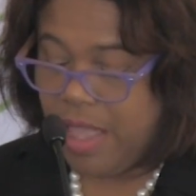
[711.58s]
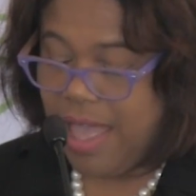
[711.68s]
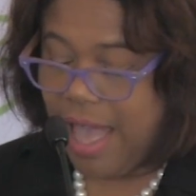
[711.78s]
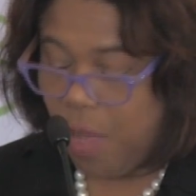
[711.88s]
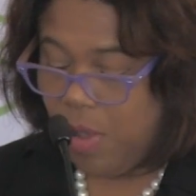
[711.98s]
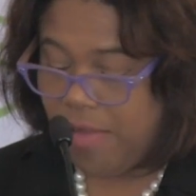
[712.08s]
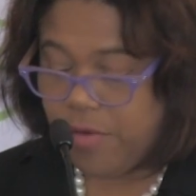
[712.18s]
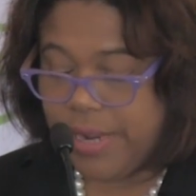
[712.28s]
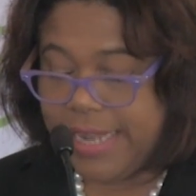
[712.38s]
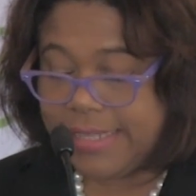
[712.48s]

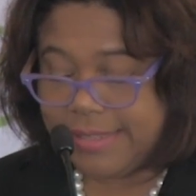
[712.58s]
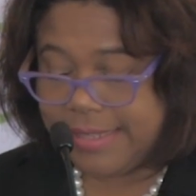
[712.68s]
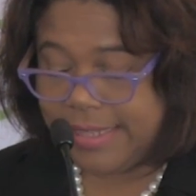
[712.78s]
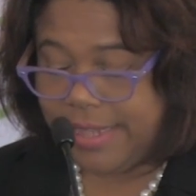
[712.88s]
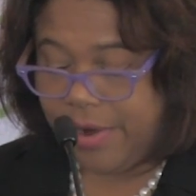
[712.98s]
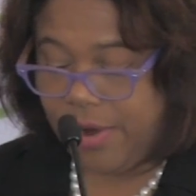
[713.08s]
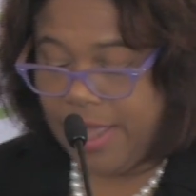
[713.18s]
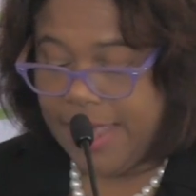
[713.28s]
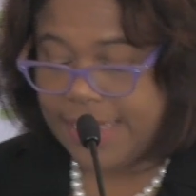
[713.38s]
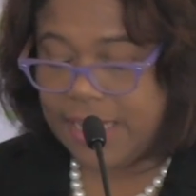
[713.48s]
However, it is clear
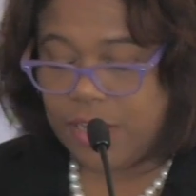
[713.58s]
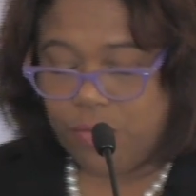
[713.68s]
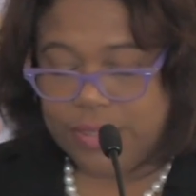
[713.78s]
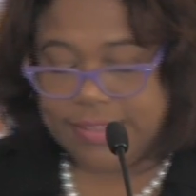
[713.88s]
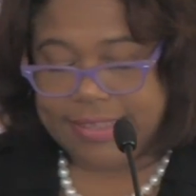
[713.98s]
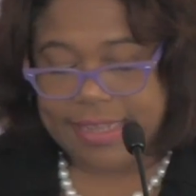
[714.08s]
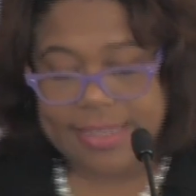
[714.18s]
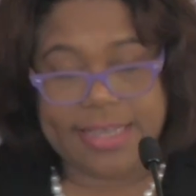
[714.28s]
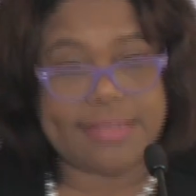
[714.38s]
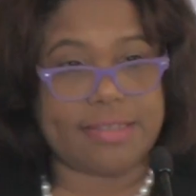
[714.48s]
that the
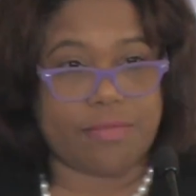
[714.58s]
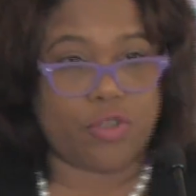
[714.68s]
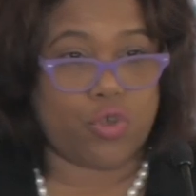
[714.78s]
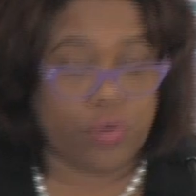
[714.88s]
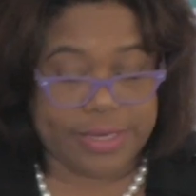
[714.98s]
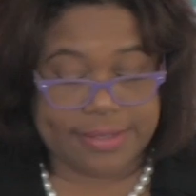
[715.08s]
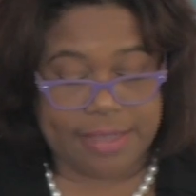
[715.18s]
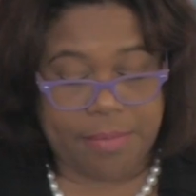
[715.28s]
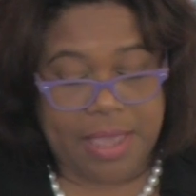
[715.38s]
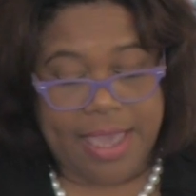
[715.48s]
resilience of
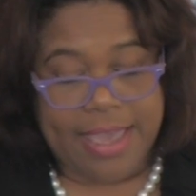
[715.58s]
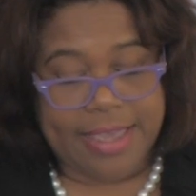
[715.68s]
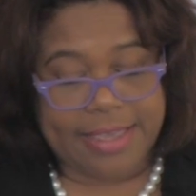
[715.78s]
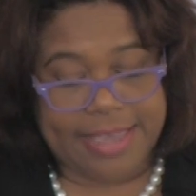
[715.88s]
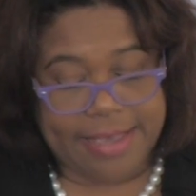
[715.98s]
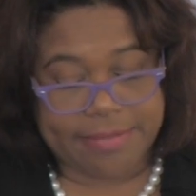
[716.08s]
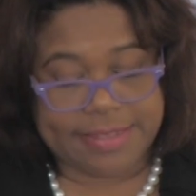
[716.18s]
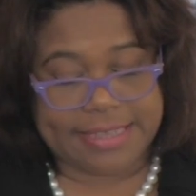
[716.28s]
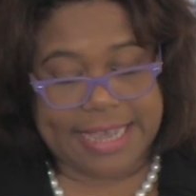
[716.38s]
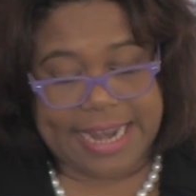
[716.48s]
tourism
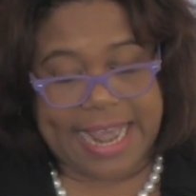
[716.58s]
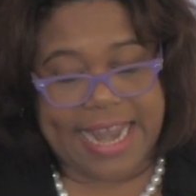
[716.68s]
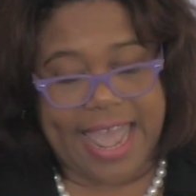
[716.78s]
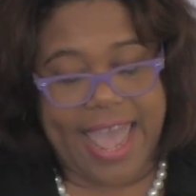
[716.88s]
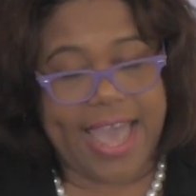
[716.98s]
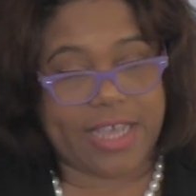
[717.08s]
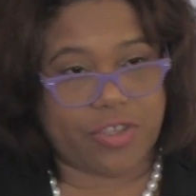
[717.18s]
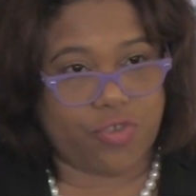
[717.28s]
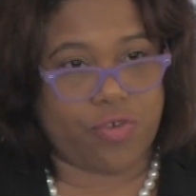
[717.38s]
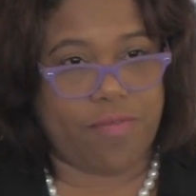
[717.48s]
gives it an
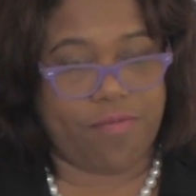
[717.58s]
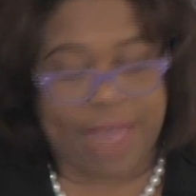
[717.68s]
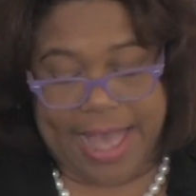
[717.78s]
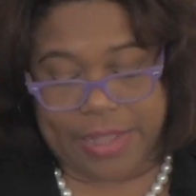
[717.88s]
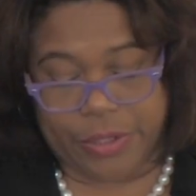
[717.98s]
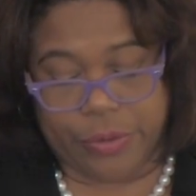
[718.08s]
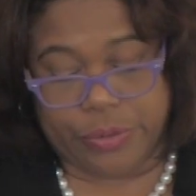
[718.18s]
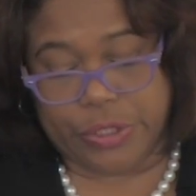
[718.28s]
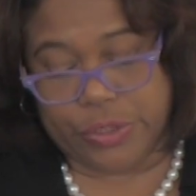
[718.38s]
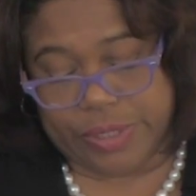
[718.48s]
extra value
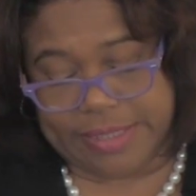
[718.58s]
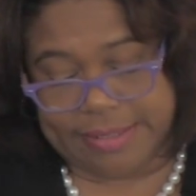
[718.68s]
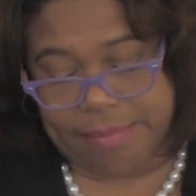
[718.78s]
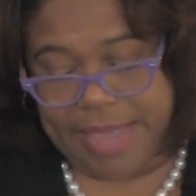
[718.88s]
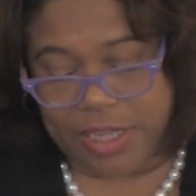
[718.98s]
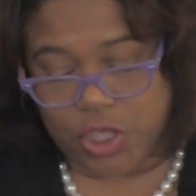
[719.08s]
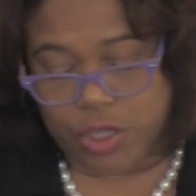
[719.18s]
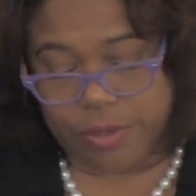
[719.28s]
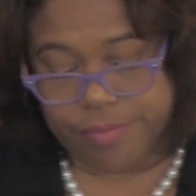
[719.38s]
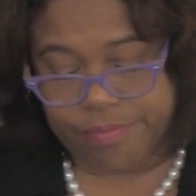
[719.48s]
to its dimension.